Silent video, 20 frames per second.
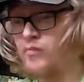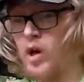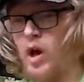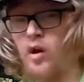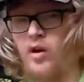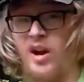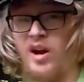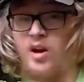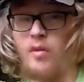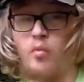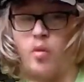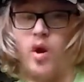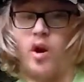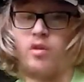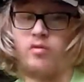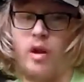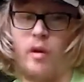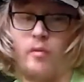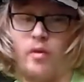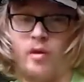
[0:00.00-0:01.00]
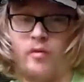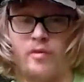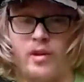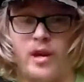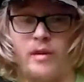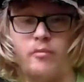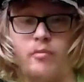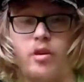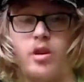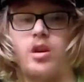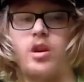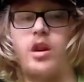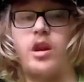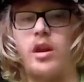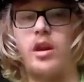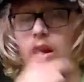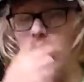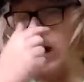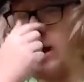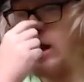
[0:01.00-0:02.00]
I'll get into more celebrity with them one
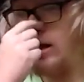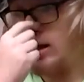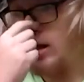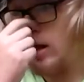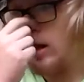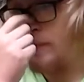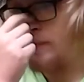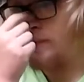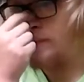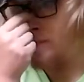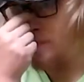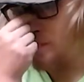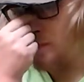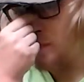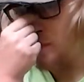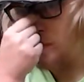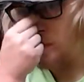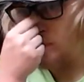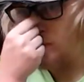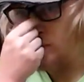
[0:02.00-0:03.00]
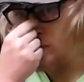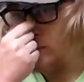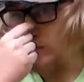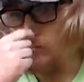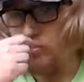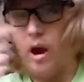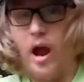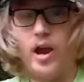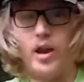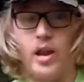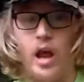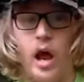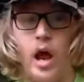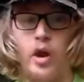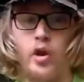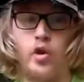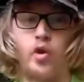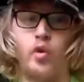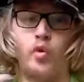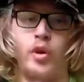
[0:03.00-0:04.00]
stage. And the black guy
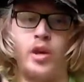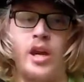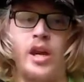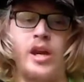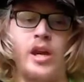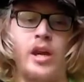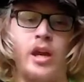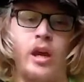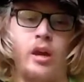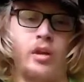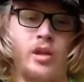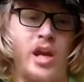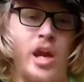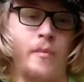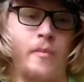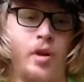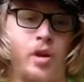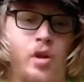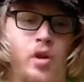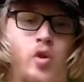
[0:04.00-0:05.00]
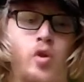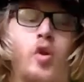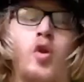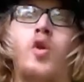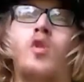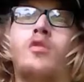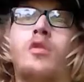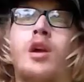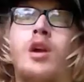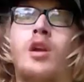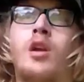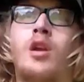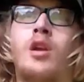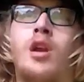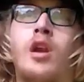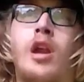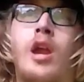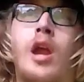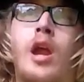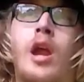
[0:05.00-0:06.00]
who was in his containment shoes, like,
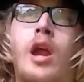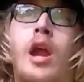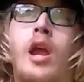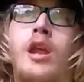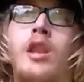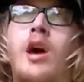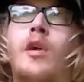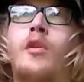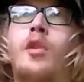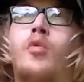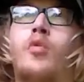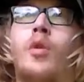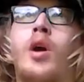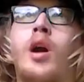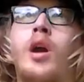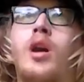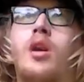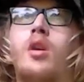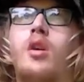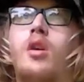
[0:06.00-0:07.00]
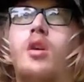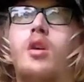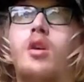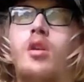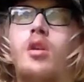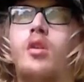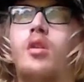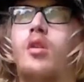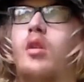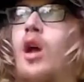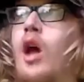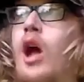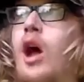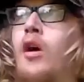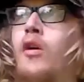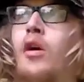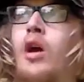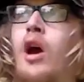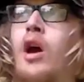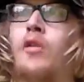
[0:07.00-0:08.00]
hey, that was quick.
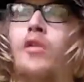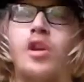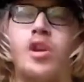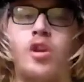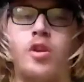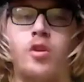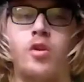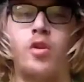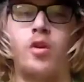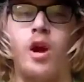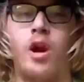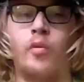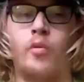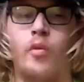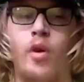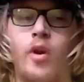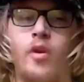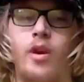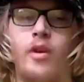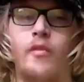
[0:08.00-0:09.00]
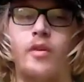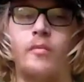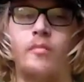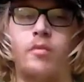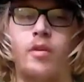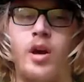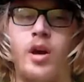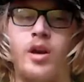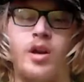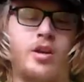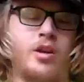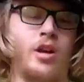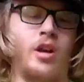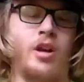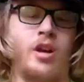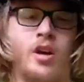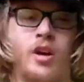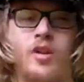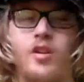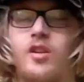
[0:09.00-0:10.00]
How did you get your suit on? Why are you covered in blood? Did
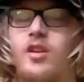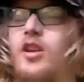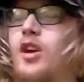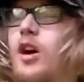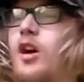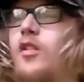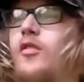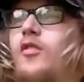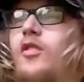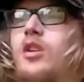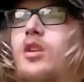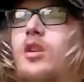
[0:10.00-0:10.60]
you cut yourself?